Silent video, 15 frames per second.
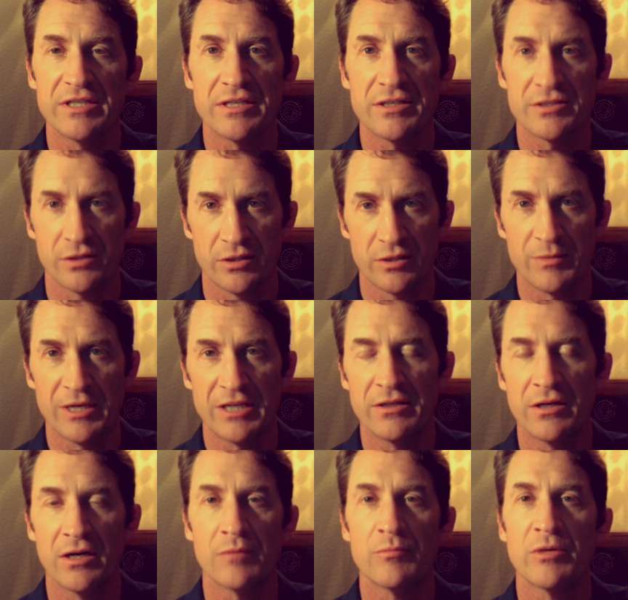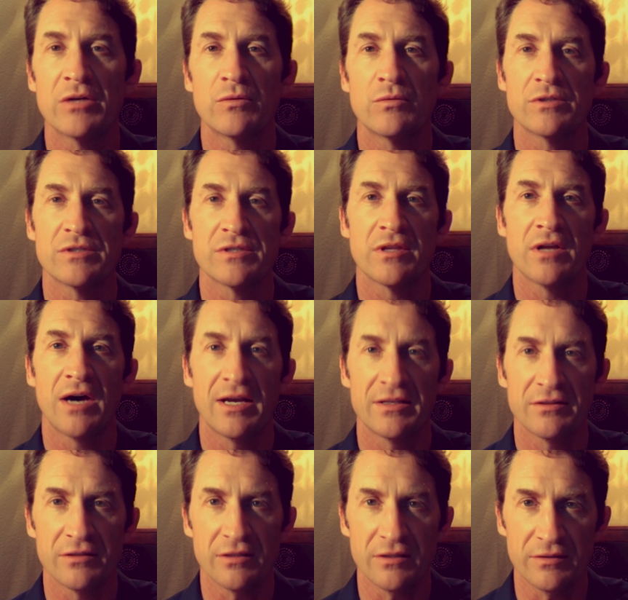easily been done, but it was
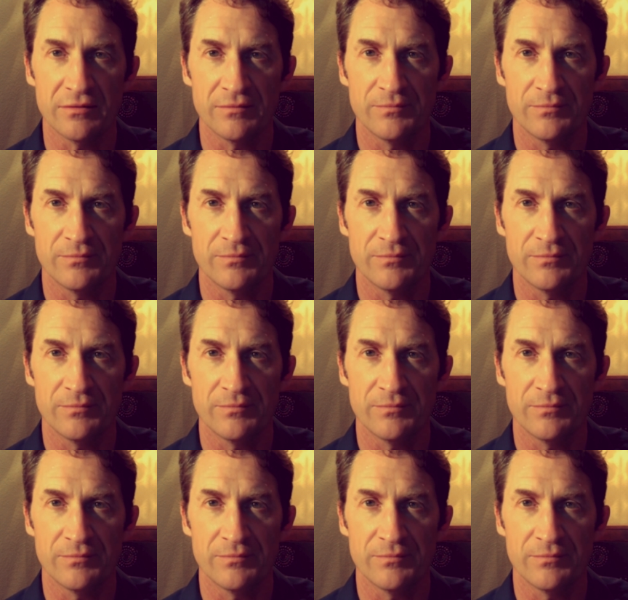not done.